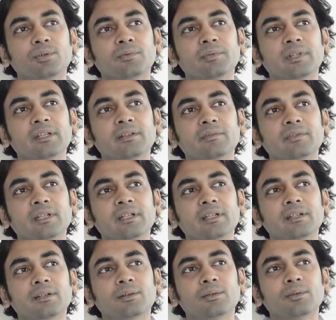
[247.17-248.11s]
we
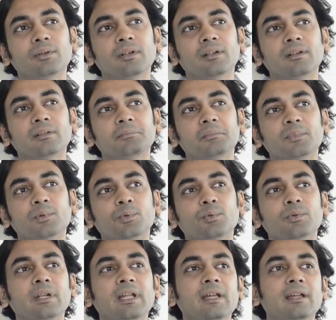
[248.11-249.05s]

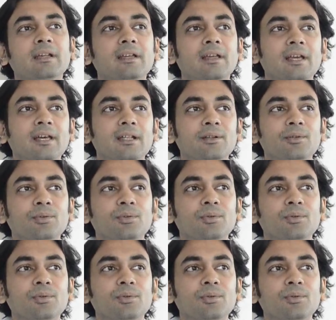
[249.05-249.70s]
do take care.